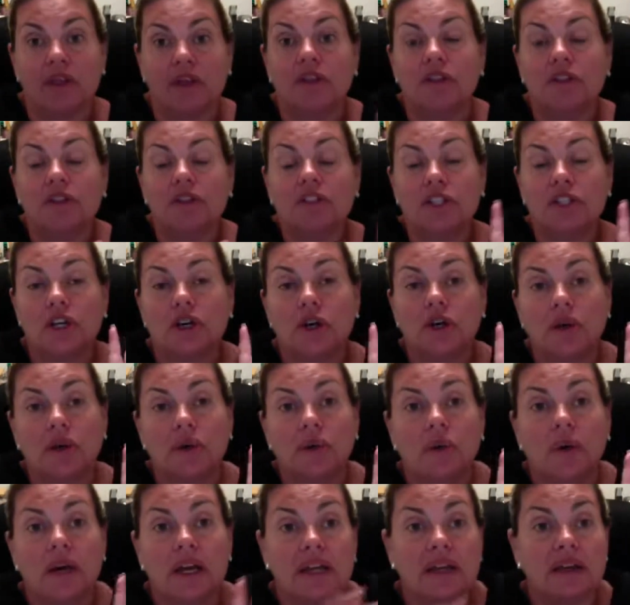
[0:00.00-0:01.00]

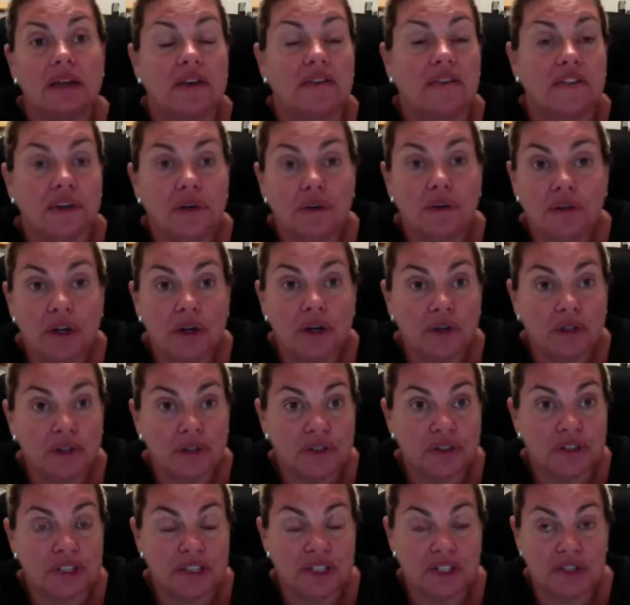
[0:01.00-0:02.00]
So if you know your
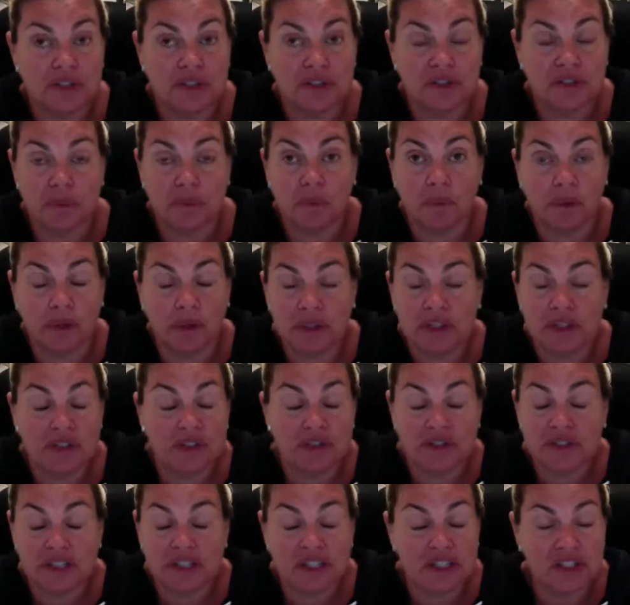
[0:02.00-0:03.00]

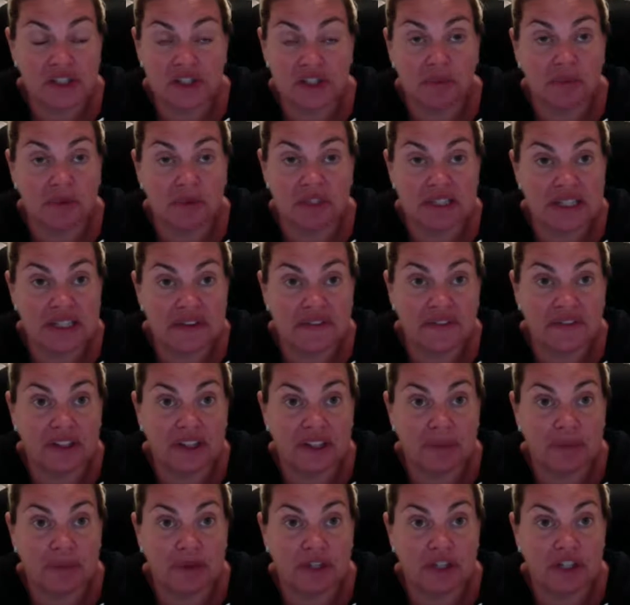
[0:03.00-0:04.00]
sister will
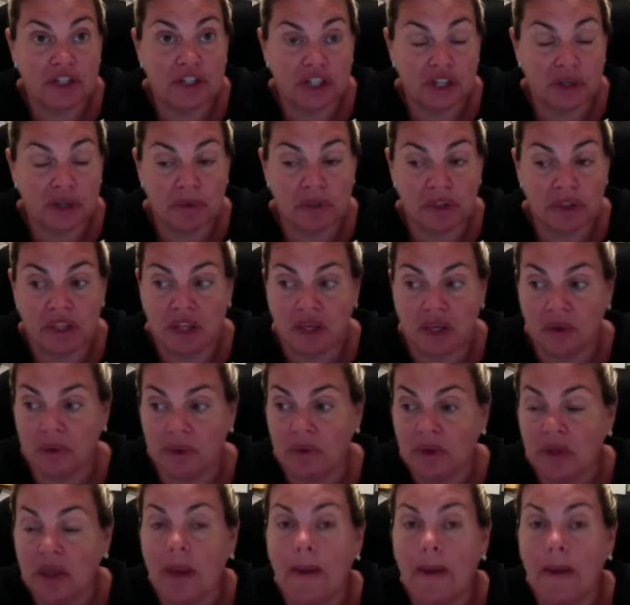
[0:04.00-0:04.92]
definitely book a show with you,